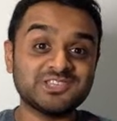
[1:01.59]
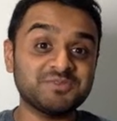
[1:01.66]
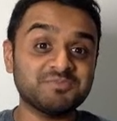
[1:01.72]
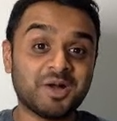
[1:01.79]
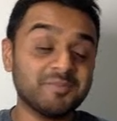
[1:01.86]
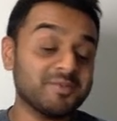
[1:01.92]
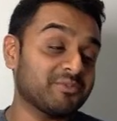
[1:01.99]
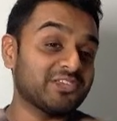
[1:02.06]
You
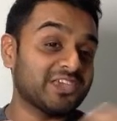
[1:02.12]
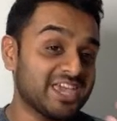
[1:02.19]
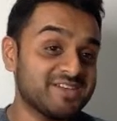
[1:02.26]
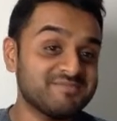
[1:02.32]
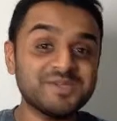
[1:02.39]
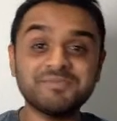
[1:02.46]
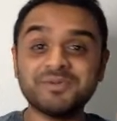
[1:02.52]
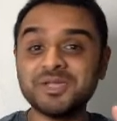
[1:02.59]
might be able to hear
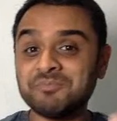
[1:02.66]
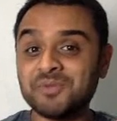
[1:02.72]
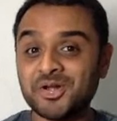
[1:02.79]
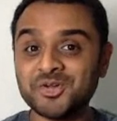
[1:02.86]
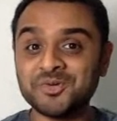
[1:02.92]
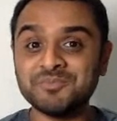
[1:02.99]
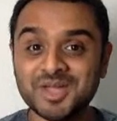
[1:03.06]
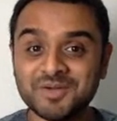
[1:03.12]
me, but you might
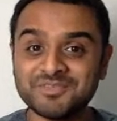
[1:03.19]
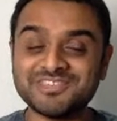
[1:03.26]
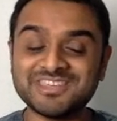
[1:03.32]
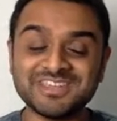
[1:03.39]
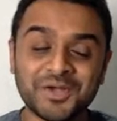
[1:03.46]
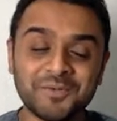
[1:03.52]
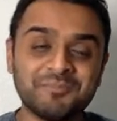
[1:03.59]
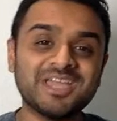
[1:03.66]
not be able to see
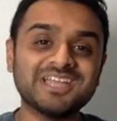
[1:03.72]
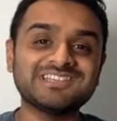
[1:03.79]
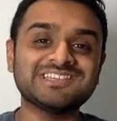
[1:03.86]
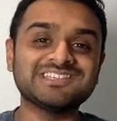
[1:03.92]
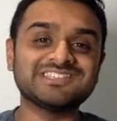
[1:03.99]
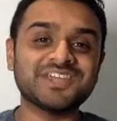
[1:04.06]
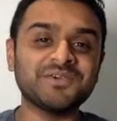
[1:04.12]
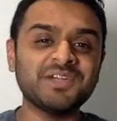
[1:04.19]
no
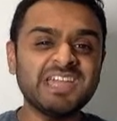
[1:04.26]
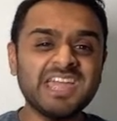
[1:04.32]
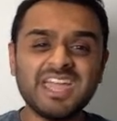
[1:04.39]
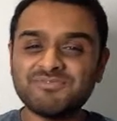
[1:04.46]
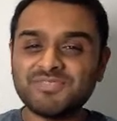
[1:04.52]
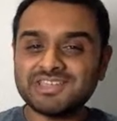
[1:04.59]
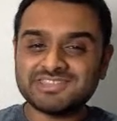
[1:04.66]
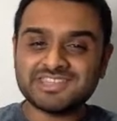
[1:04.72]
pictures. So if
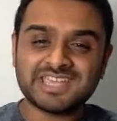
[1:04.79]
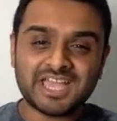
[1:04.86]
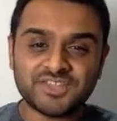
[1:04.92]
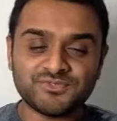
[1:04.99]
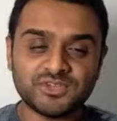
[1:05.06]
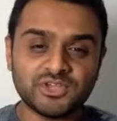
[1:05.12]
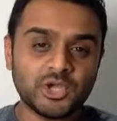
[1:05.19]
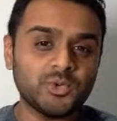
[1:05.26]
that's the case
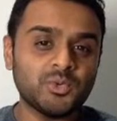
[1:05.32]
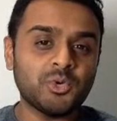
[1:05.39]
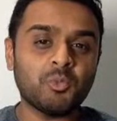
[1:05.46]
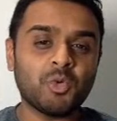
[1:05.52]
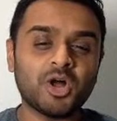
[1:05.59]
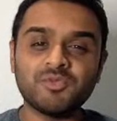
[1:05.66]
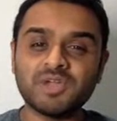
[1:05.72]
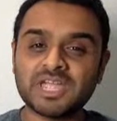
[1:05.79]
for you,
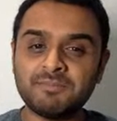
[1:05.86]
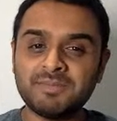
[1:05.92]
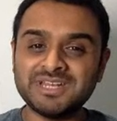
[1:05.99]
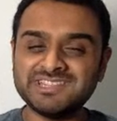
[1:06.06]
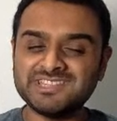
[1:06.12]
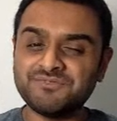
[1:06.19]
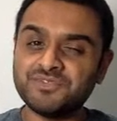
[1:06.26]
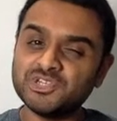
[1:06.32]
what I'd recommend
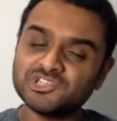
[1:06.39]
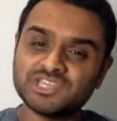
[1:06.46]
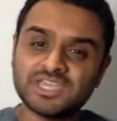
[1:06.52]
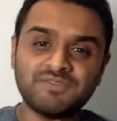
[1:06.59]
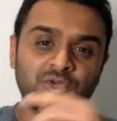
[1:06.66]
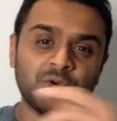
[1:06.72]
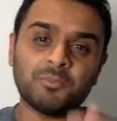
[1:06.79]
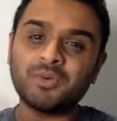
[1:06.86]
is if you just
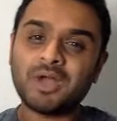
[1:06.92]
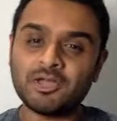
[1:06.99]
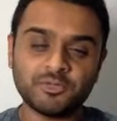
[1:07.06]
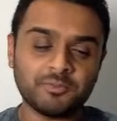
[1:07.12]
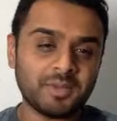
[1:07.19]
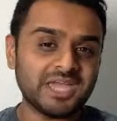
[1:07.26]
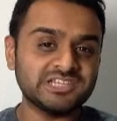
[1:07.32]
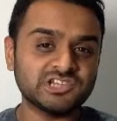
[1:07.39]
give your browser
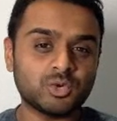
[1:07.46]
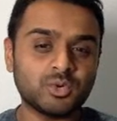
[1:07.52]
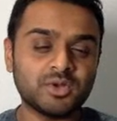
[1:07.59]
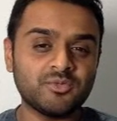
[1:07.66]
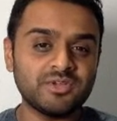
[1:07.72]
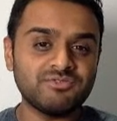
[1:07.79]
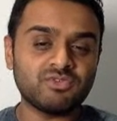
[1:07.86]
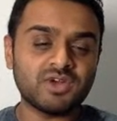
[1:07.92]
page a quick
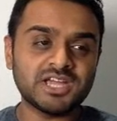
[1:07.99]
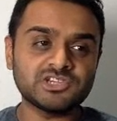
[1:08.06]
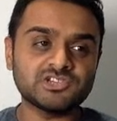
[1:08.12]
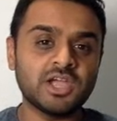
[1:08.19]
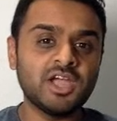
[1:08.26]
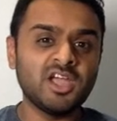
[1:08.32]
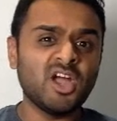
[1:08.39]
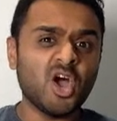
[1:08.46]
refresh,
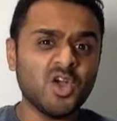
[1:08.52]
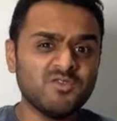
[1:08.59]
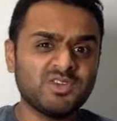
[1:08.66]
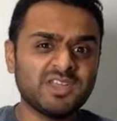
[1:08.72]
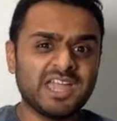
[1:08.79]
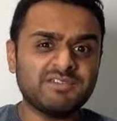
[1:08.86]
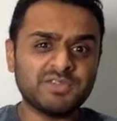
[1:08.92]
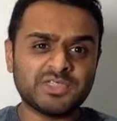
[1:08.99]

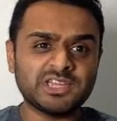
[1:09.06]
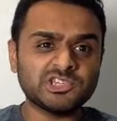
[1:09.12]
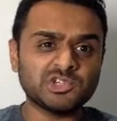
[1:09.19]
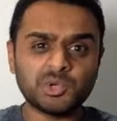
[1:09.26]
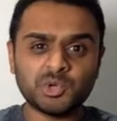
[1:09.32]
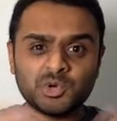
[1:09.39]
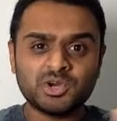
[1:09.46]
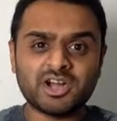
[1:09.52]
hopefully everything should
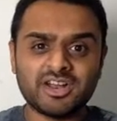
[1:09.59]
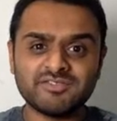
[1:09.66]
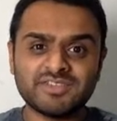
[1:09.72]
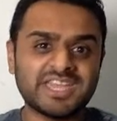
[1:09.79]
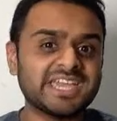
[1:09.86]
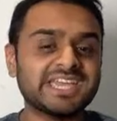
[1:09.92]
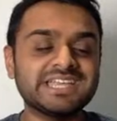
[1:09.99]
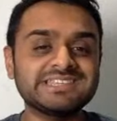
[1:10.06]
all kind of
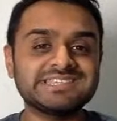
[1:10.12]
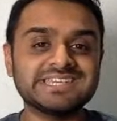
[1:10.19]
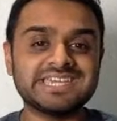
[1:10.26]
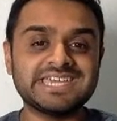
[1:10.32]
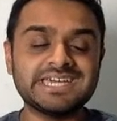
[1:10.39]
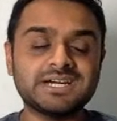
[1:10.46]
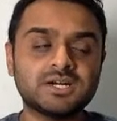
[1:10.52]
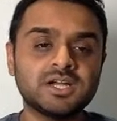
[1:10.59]
kick into
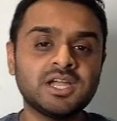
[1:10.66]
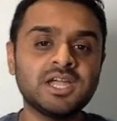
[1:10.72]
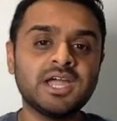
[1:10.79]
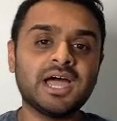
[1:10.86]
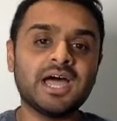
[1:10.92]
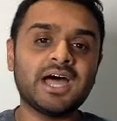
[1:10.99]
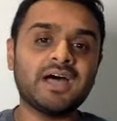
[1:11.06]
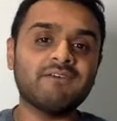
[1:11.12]
gear
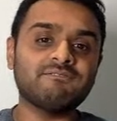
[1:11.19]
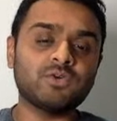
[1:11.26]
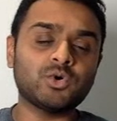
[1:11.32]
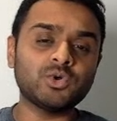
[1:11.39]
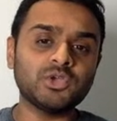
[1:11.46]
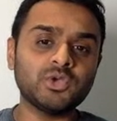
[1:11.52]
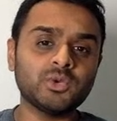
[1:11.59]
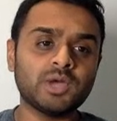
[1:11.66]
for
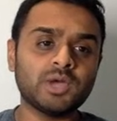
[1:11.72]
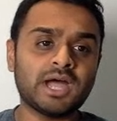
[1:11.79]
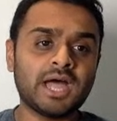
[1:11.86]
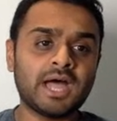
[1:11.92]
you.